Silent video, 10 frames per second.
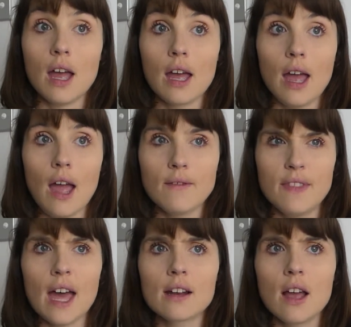have
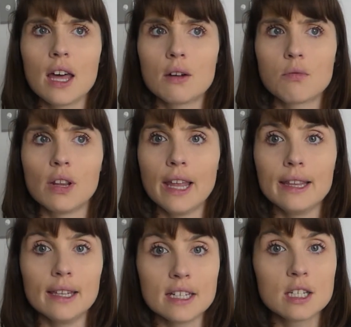that kind of
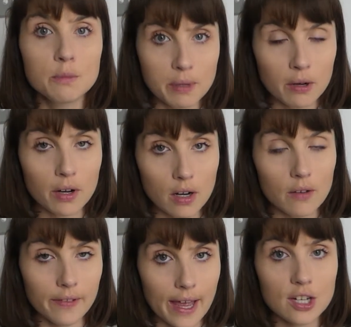relentless spirit
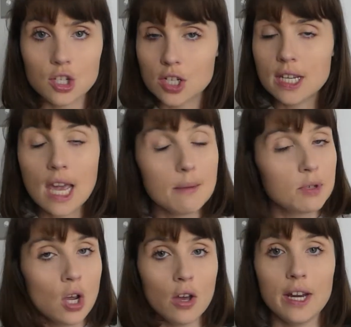of like, just keep
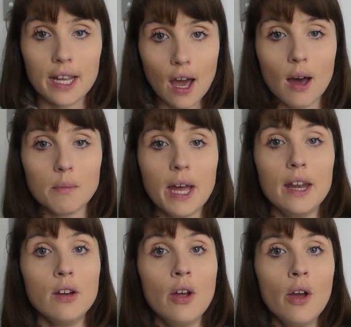turning up
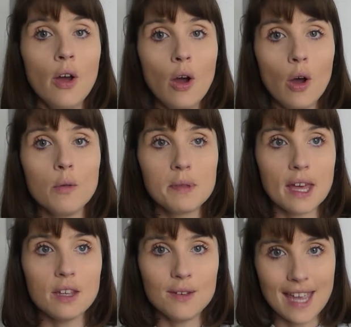and hope
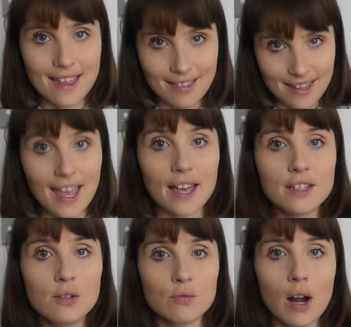that you get the
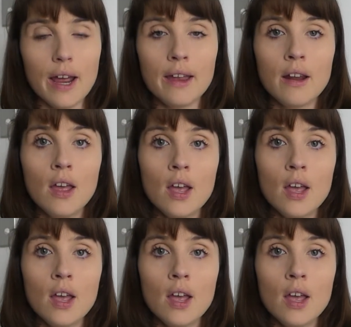yes, right?